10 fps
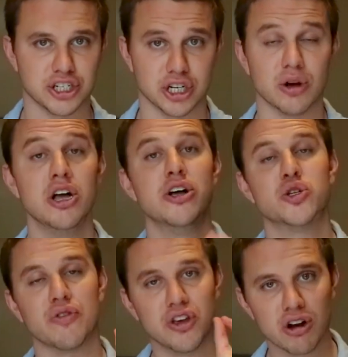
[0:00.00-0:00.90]
issue.
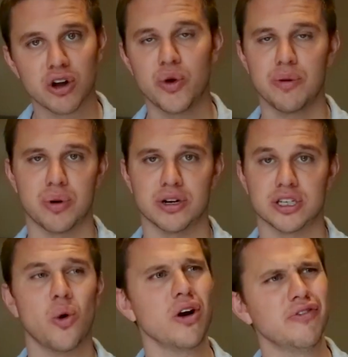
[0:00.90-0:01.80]
So if you're a queer
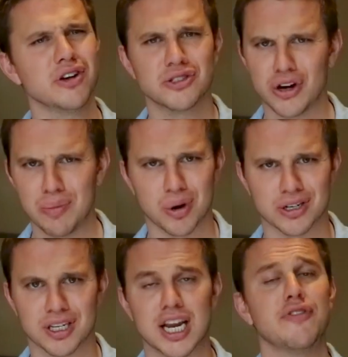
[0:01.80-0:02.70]
person, or if you're a straight
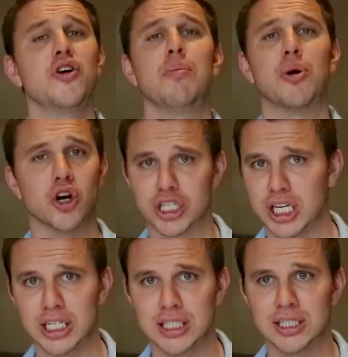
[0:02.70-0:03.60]
person, if you're a
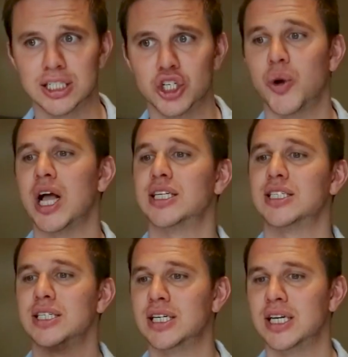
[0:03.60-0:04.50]
person who
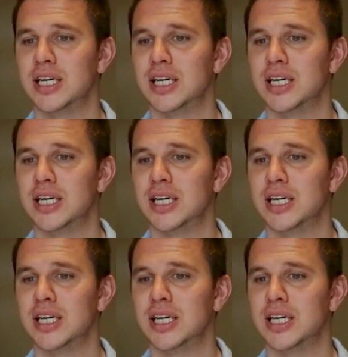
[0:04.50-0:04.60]
has